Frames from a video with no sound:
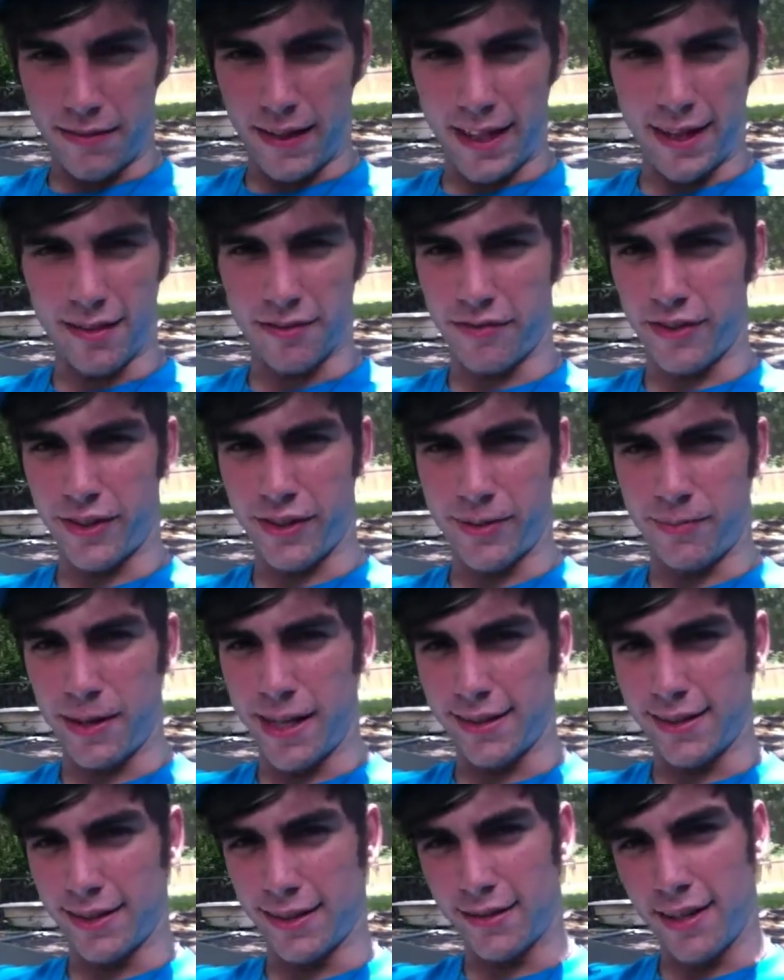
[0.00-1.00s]
you for the
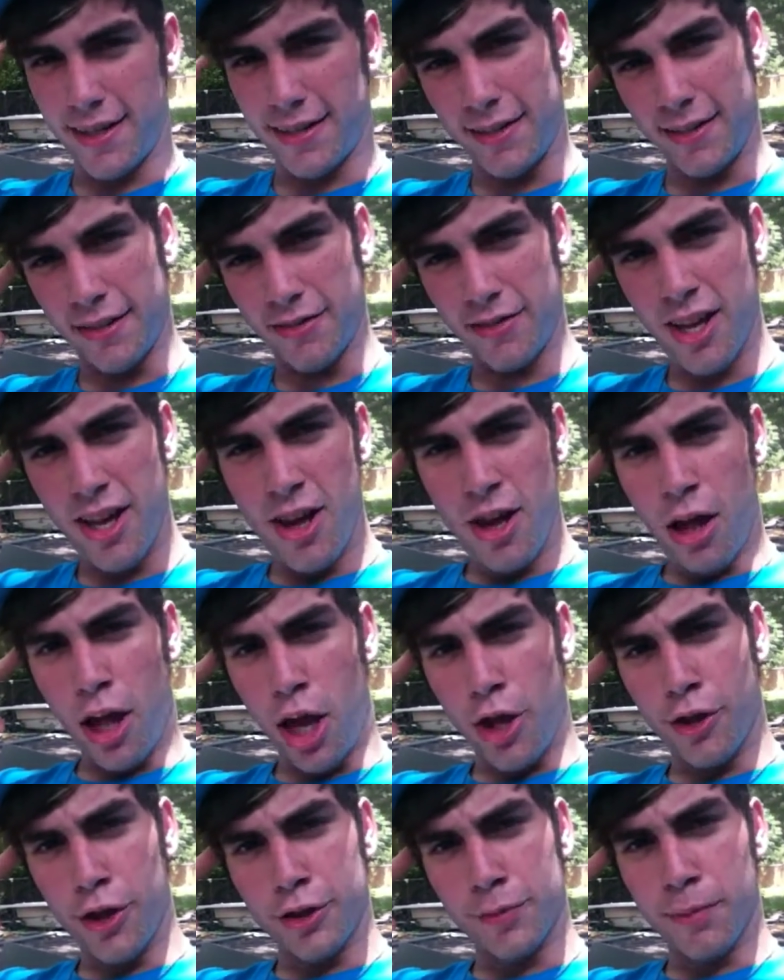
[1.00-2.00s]
basic reason of
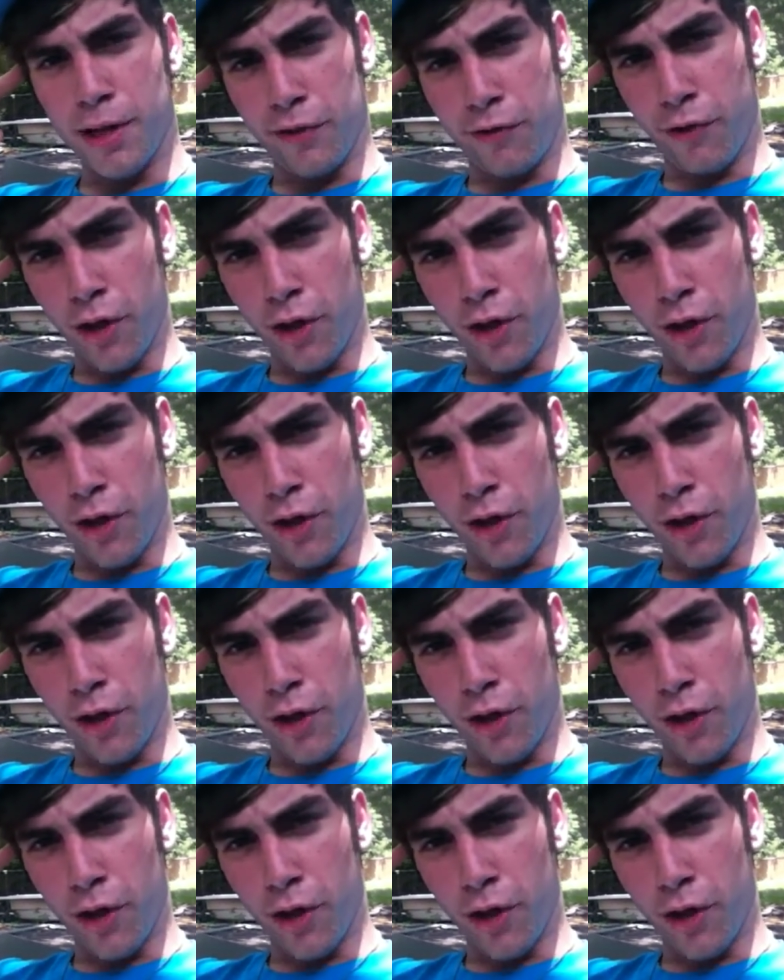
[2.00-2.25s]
hey that's my